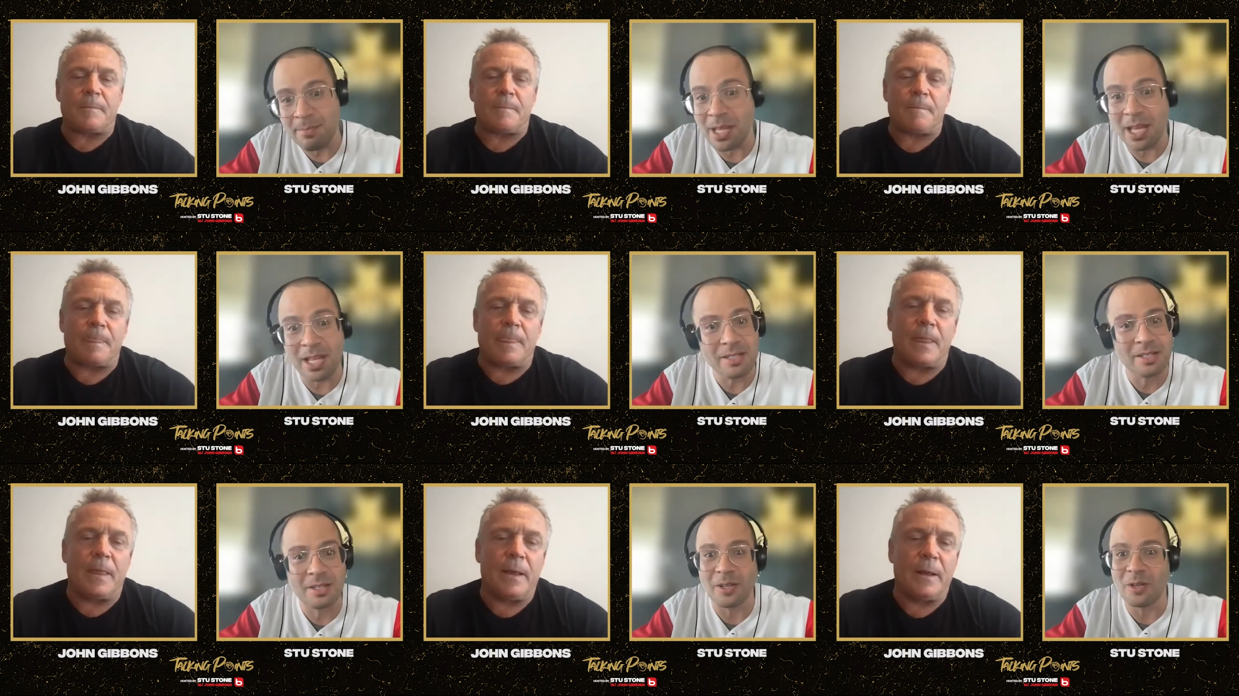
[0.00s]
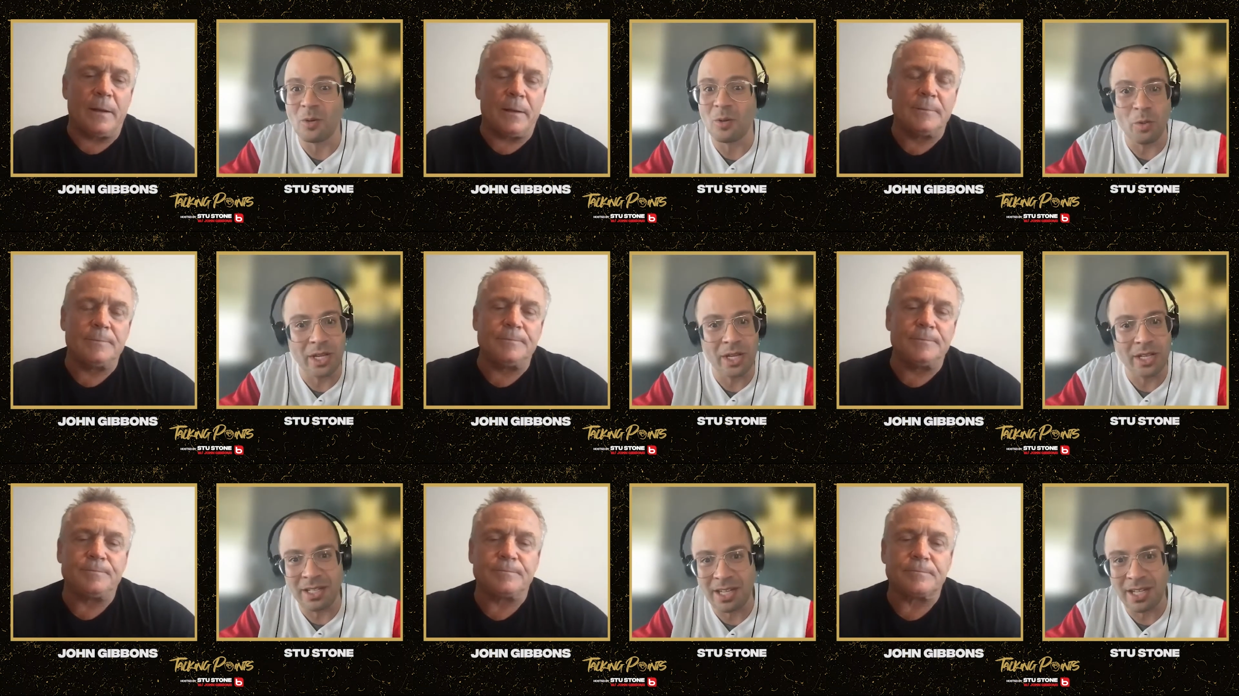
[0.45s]
Speaker 1: that's going to
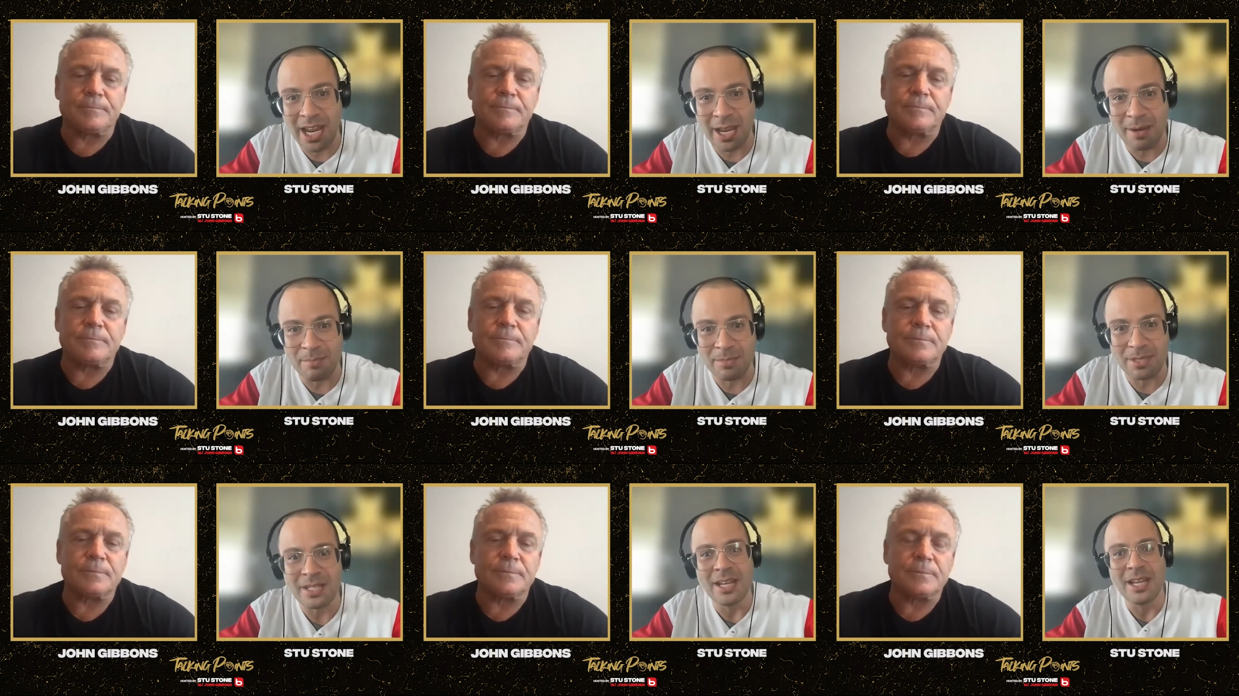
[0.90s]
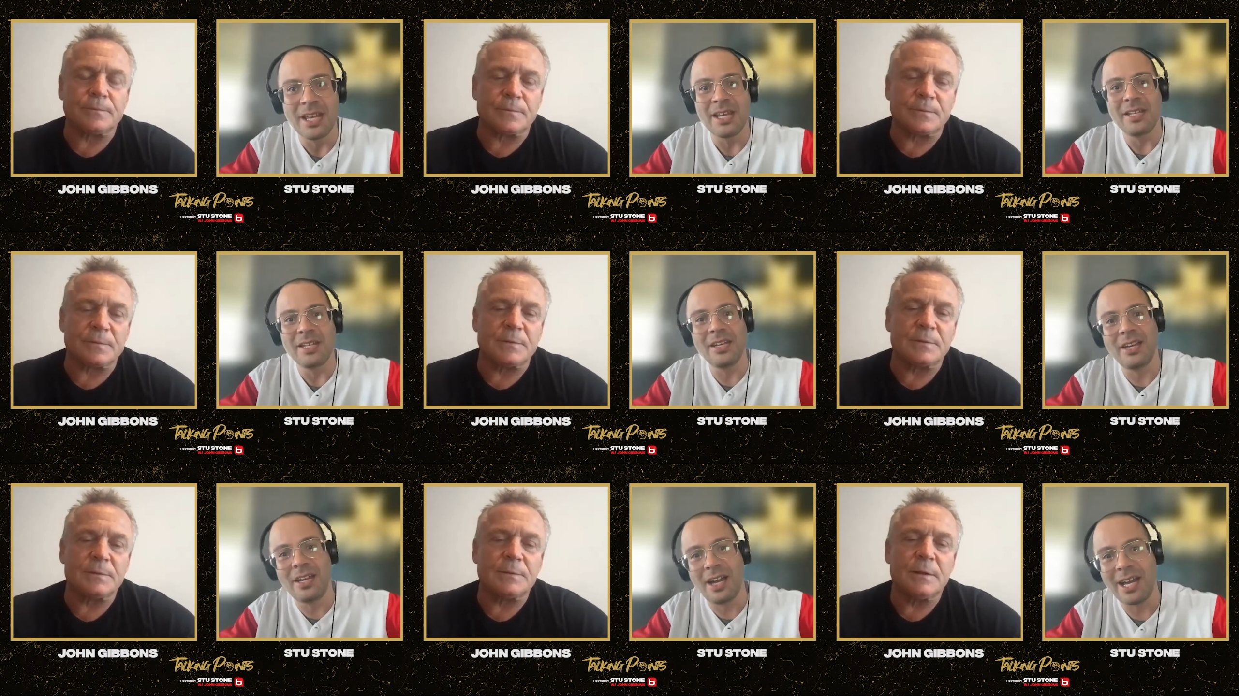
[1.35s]
win games.
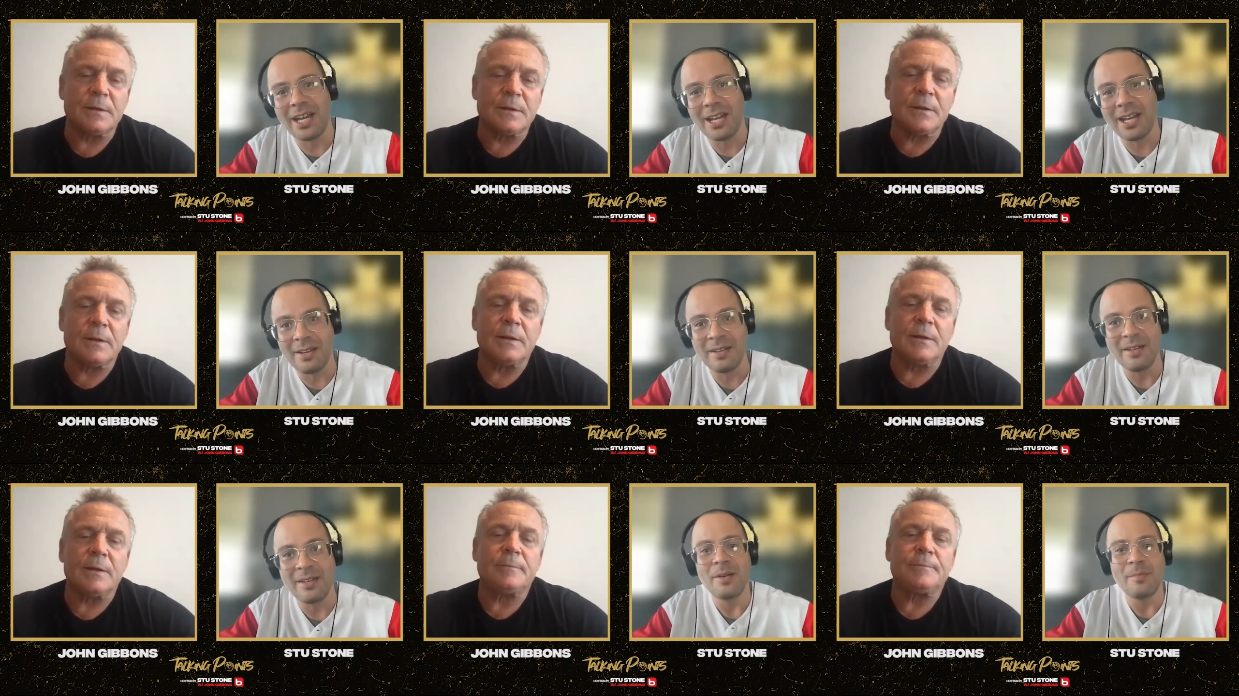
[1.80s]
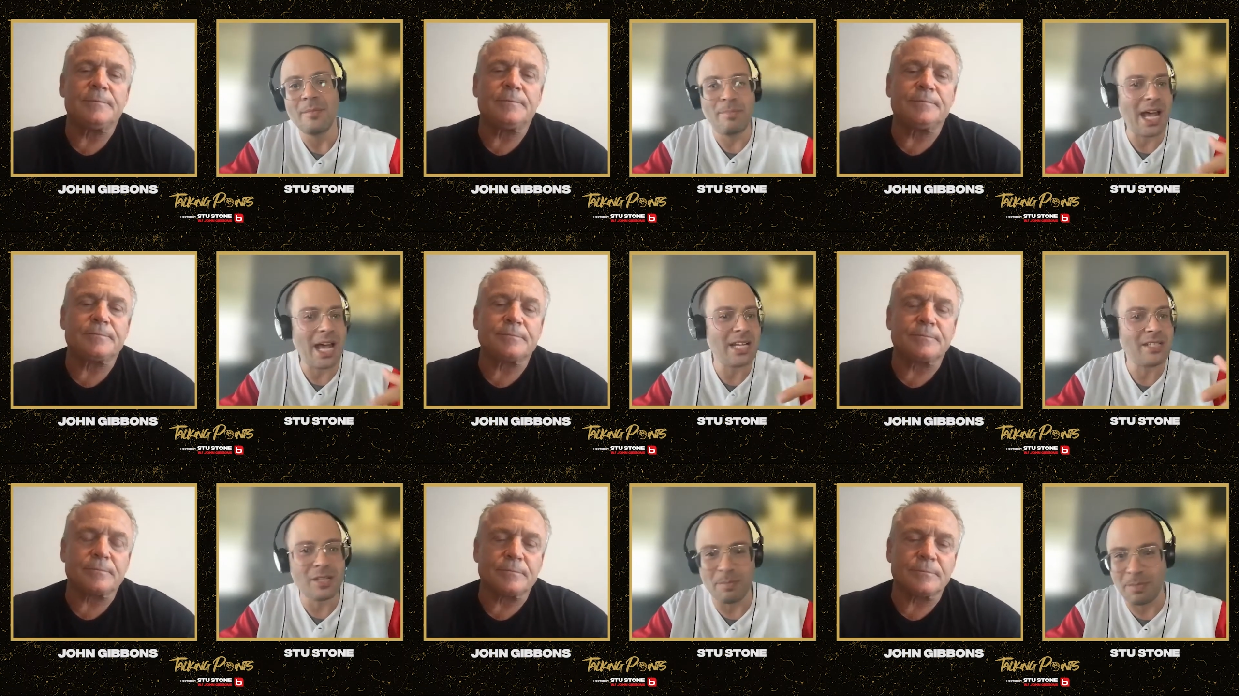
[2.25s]
You got to
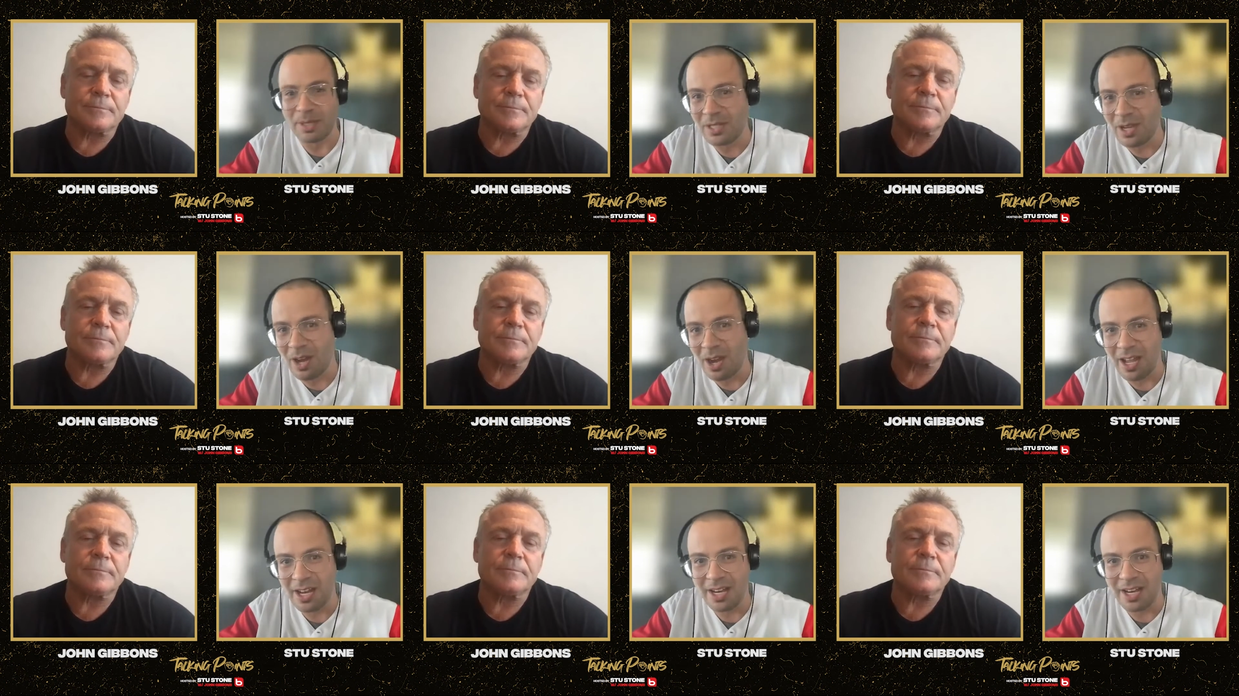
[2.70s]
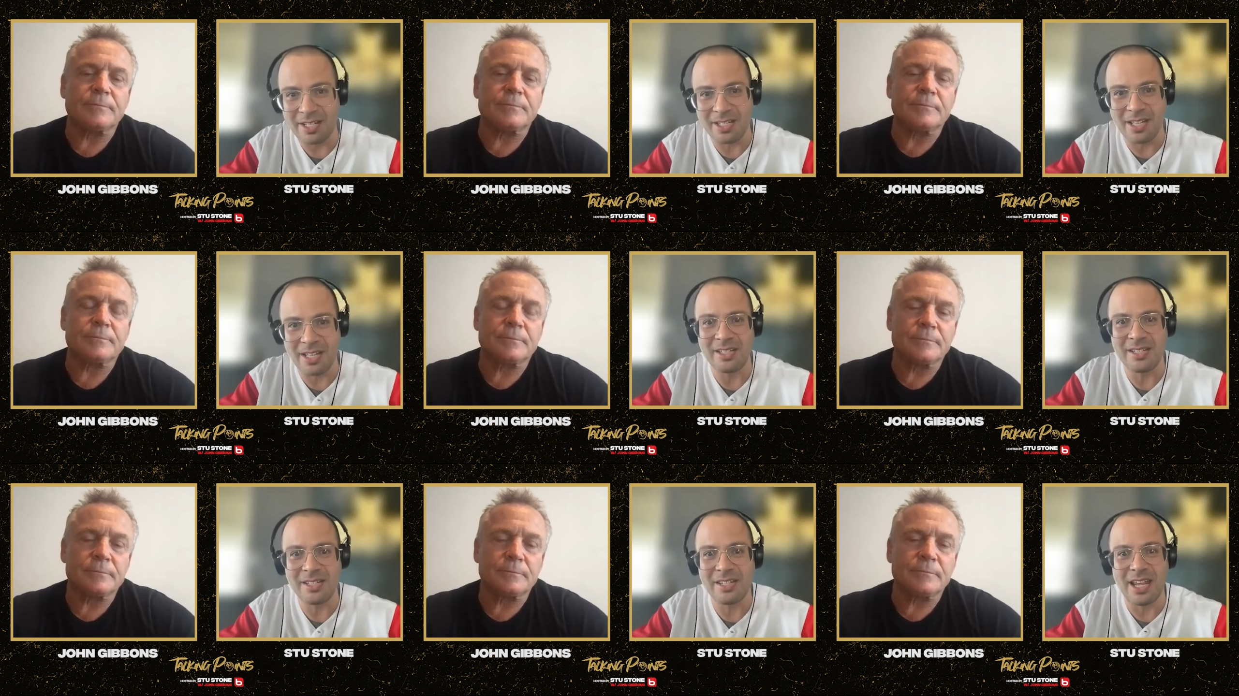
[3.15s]
pass the baton, as
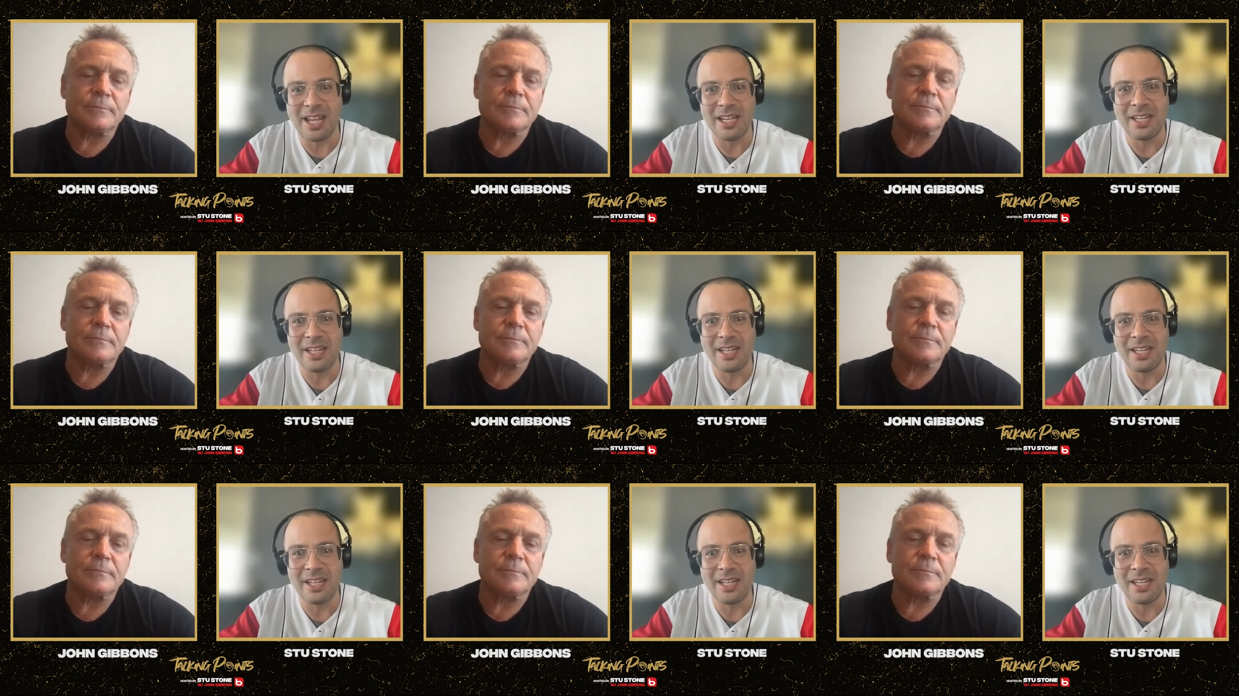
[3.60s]
they say.